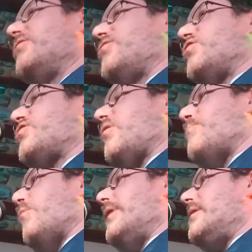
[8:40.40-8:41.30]
Just
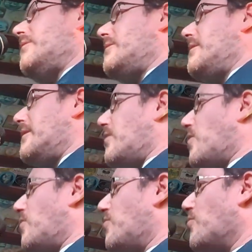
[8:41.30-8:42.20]
Stop Oil,
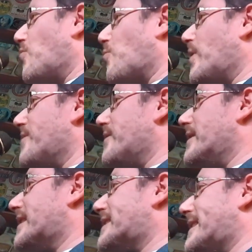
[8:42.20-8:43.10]
or even
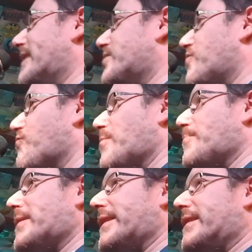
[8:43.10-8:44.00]
Extinction
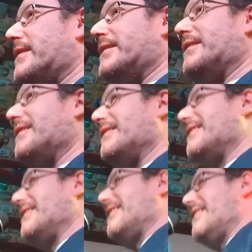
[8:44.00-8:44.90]
Rebellion.
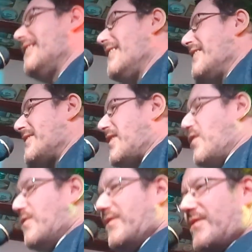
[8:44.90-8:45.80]

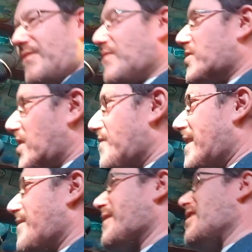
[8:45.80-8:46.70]
So
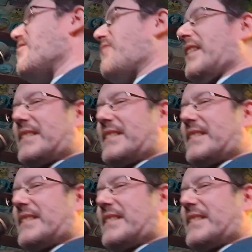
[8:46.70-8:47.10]
there we go.